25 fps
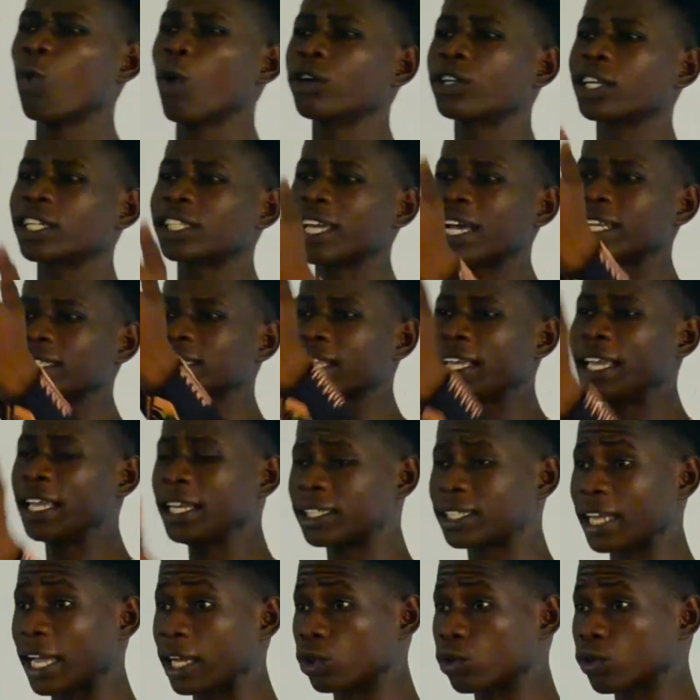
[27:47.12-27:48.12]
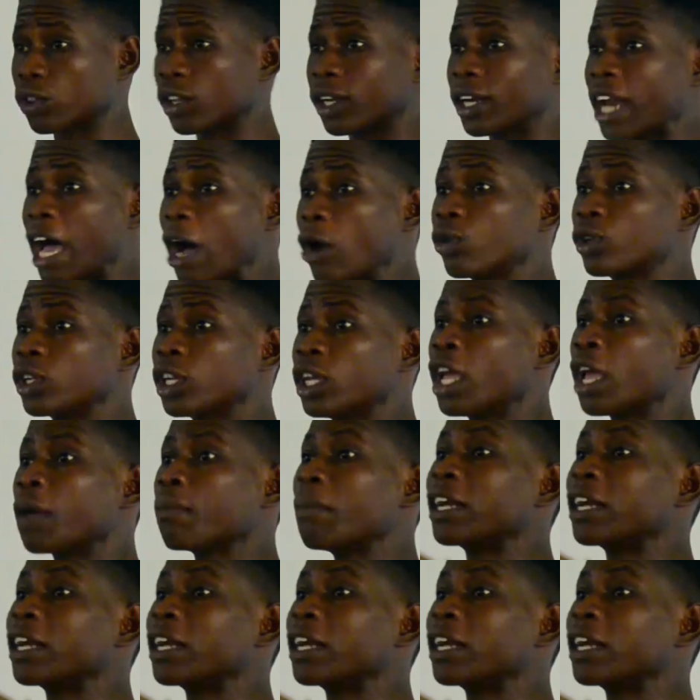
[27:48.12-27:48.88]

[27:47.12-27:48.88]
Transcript: water just enters into the ground,